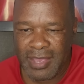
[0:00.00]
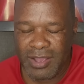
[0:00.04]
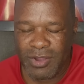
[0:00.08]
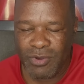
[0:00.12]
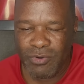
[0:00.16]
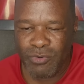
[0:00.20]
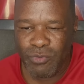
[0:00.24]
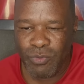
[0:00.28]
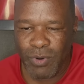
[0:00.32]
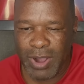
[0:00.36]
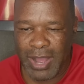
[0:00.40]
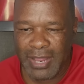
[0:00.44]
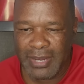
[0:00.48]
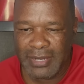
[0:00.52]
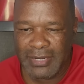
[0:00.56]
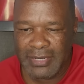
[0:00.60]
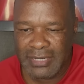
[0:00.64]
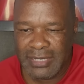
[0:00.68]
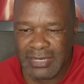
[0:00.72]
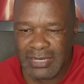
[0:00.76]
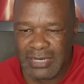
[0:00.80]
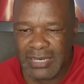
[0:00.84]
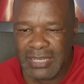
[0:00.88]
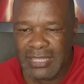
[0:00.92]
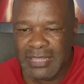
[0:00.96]
1.
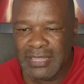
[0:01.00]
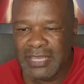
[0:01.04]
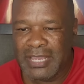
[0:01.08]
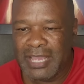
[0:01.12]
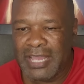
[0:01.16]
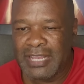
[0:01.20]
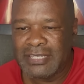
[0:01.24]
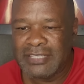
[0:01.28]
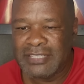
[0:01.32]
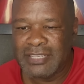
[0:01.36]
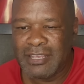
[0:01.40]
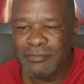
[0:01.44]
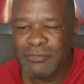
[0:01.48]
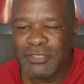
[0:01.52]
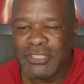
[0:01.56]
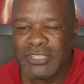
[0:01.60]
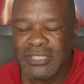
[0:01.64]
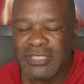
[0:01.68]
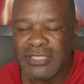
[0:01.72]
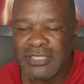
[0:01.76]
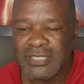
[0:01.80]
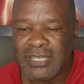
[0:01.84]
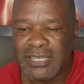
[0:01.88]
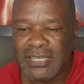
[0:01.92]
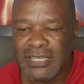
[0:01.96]
The
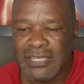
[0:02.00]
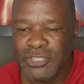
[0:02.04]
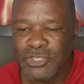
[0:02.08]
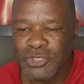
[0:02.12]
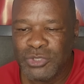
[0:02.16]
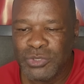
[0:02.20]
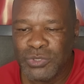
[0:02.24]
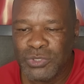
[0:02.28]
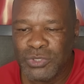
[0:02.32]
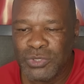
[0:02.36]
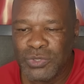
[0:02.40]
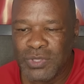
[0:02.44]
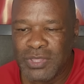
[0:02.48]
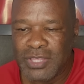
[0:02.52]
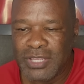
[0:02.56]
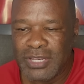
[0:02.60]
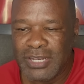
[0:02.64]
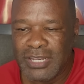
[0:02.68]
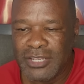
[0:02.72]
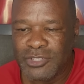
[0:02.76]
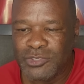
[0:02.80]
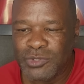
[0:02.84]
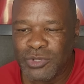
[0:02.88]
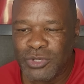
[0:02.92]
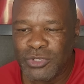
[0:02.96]
exemptions issued to the
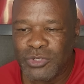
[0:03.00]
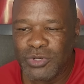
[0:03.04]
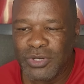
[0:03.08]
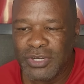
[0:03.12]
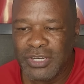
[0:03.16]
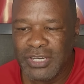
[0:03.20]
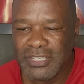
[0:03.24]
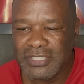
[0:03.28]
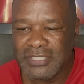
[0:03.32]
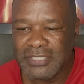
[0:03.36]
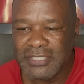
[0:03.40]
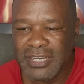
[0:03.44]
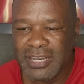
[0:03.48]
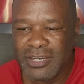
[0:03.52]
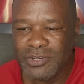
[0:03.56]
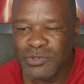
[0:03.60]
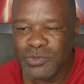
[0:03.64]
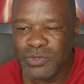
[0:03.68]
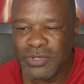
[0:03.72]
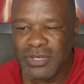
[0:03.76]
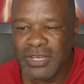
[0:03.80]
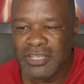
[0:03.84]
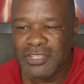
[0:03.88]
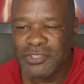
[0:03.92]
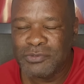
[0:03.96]
Lesotho nationals
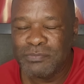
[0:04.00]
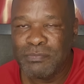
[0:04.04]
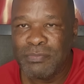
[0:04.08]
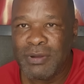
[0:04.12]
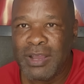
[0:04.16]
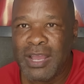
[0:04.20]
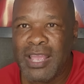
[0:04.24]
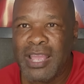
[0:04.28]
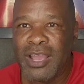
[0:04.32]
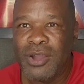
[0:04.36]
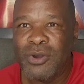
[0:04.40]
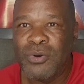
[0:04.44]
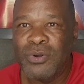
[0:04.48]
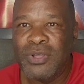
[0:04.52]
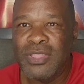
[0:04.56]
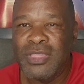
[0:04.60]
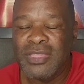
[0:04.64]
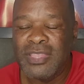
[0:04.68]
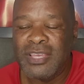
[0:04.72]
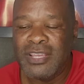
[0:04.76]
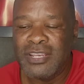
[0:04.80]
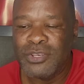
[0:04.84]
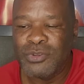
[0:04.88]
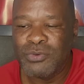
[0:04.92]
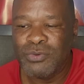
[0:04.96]
will expire on
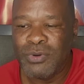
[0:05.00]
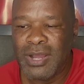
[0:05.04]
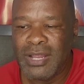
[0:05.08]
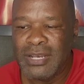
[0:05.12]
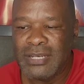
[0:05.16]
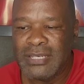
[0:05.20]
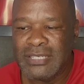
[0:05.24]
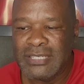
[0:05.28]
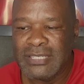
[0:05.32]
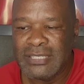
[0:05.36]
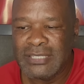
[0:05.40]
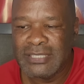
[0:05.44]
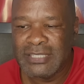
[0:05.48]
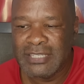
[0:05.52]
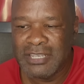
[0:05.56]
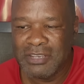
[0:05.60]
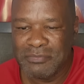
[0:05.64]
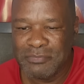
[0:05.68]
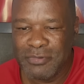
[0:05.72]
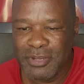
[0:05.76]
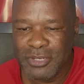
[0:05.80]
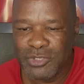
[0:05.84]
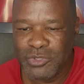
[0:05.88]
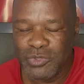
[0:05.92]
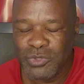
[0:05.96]
31
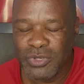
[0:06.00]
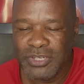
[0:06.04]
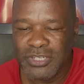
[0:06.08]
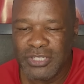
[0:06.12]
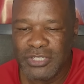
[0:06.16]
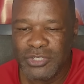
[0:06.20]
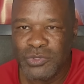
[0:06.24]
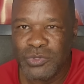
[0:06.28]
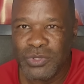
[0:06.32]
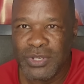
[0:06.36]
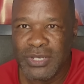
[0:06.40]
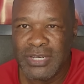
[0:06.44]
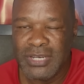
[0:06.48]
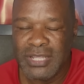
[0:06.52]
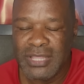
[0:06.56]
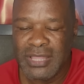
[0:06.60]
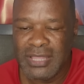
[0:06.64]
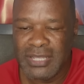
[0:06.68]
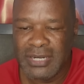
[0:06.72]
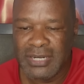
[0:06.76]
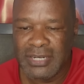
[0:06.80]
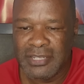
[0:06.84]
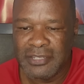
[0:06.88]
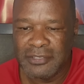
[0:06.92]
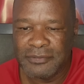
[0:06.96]
December
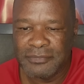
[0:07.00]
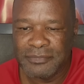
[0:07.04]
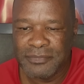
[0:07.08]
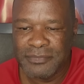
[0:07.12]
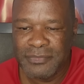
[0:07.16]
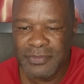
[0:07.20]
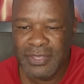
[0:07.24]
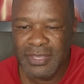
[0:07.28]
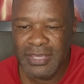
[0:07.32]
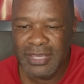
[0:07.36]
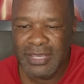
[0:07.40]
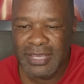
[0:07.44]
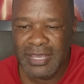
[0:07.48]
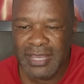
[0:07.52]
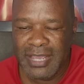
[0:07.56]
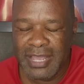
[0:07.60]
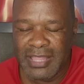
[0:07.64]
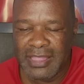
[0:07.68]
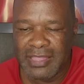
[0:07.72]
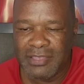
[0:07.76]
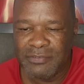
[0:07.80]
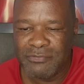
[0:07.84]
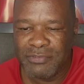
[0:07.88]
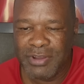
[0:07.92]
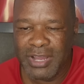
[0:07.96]
2023. And
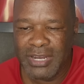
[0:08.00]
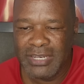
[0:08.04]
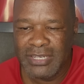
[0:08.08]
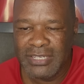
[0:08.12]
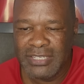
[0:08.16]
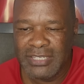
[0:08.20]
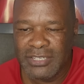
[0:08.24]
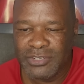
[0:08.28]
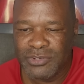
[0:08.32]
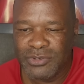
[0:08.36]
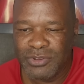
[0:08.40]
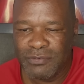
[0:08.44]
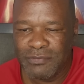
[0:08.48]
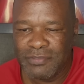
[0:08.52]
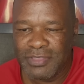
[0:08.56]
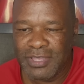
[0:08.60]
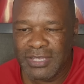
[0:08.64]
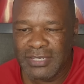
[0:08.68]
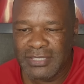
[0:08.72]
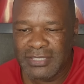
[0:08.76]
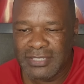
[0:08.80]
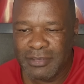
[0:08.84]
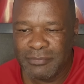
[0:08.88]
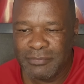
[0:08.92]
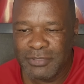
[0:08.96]
the validity of the
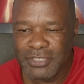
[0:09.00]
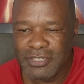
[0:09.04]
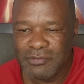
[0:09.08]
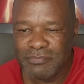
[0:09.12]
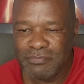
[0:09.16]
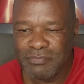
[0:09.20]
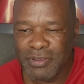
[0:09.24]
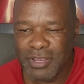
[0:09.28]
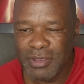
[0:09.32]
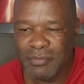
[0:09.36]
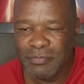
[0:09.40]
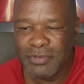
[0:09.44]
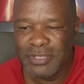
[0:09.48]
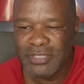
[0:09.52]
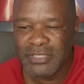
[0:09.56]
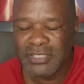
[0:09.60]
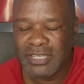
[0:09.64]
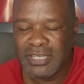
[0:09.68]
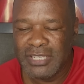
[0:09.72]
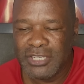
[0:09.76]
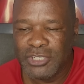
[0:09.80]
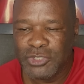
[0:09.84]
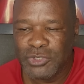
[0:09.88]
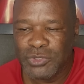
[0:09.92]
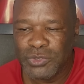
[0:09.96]
exemption permits
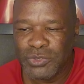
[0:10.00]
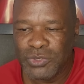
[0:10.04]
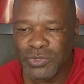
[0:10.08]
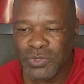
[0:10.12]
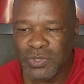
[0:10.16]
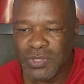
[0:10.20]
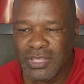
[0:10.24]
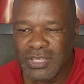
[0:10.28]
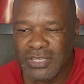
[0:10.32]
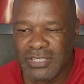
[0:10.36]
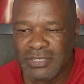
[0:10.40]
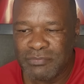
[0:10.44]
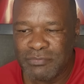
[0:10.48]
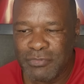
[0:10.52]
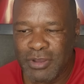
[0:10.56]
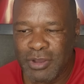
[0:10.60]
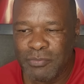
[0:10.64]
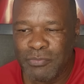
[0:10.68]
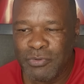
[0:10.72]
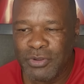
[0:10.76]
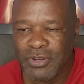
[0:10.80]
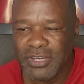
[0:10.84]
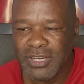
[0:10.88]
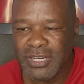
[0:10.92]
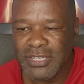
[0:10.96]
issued to the
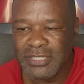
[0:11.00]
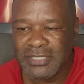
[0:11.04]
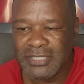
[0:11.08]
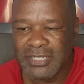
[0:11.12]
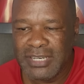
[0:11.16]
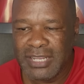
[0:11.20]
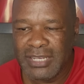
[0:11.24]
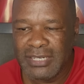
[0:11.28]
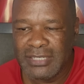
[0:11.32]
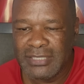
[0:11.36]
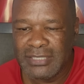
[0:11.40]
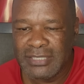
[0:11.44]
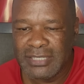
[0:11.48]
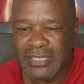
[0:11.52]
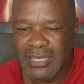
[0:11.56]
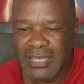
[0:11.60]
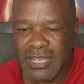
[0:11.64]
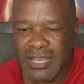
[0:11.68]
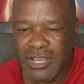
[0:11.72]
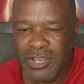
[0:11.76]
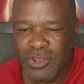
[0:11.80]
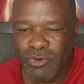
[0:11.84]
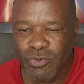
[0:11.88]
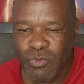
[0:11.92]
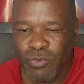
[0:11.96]
Zimbabwean nationals
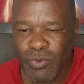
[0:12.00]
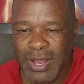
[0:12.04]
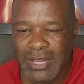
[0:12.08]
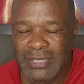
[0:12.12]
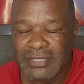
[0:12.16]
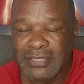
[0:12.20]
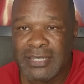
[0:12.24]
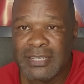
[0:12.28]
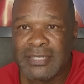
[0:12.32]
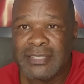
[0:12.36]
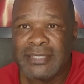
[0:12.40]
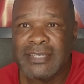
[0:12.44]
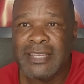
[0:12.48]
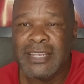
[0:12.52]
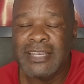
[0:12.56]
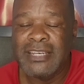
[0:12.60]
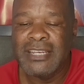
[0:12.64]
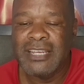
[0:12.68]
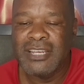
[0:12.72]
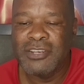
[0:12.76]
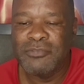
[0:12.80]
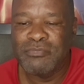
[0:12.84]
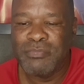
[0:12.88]
was extended